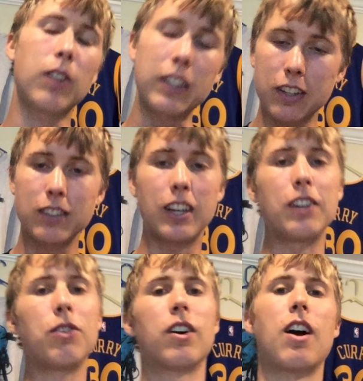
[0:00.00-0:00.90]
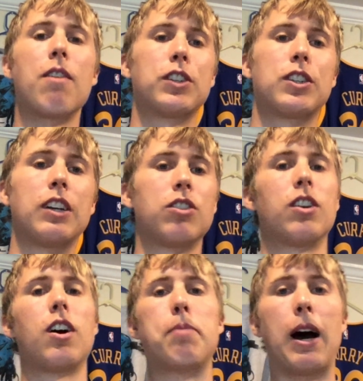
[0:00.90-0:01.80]
let's continue our conversation
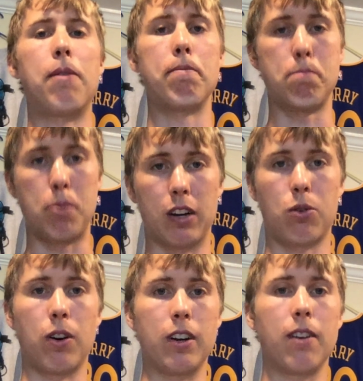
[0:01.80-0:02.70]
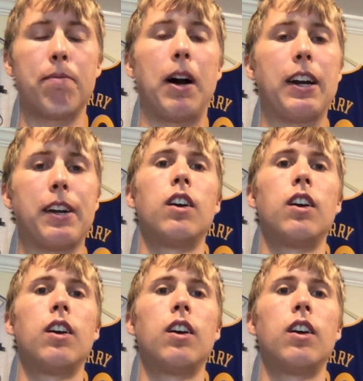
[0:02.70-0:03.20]
about Bitcoin mining.